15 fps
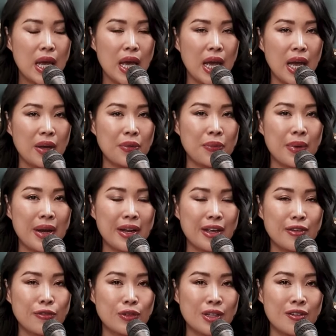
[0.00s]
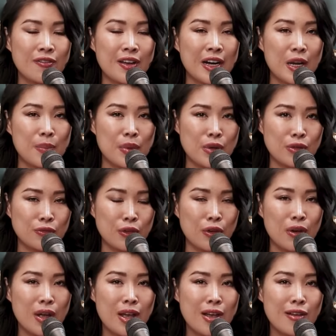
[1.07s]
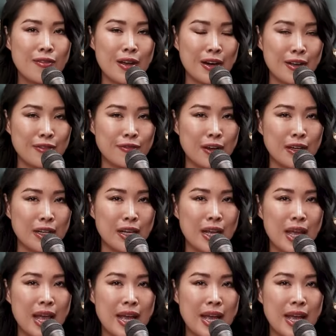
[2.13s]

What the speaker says: And I'm ready for the very beautiful, very funny